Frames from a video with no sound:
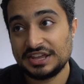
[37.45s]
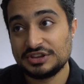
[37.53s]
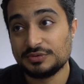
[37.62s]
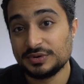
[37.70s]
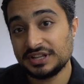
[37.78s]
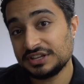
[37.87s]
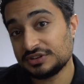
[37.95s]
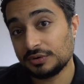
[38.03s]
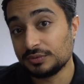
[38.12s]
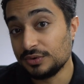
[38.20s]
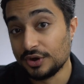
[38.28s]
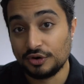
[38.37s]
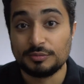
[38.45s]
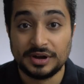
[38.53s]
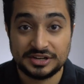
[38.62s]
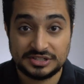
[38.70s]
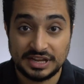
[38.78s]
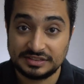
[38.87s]
you really don't know
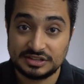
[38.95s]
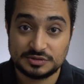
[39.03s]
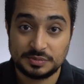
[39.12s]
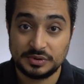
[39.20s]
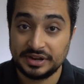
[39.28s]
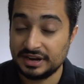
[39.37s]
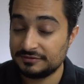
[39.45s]
much at this point.